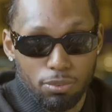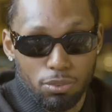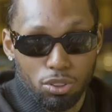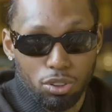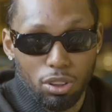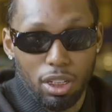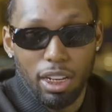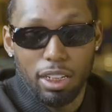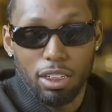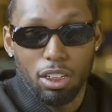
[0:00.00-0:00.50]

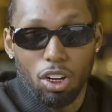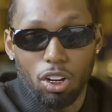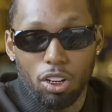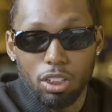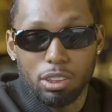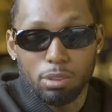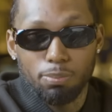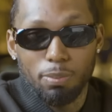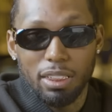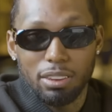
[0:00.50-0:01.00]
So like the
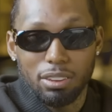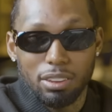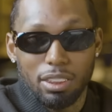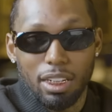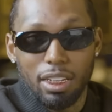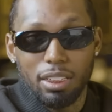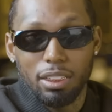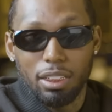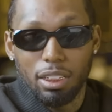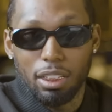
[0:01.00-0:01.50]
last man
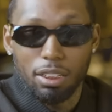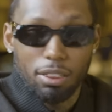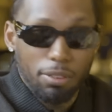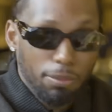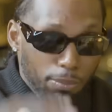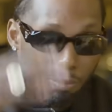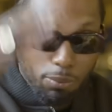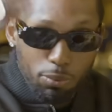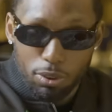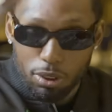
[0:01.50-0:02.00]
standing
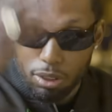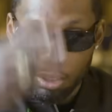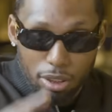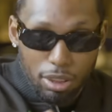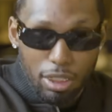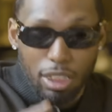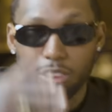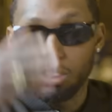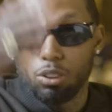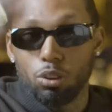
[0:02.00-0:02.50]

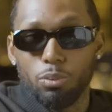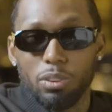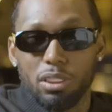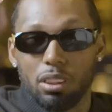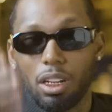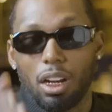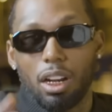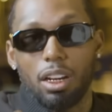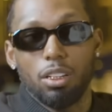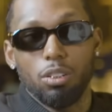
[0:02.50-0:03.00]
that's who we
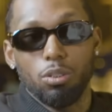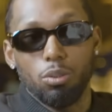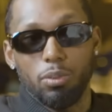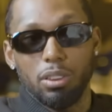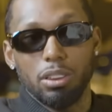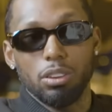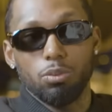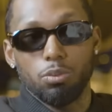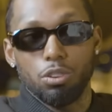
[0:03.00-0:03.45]
declare who wins.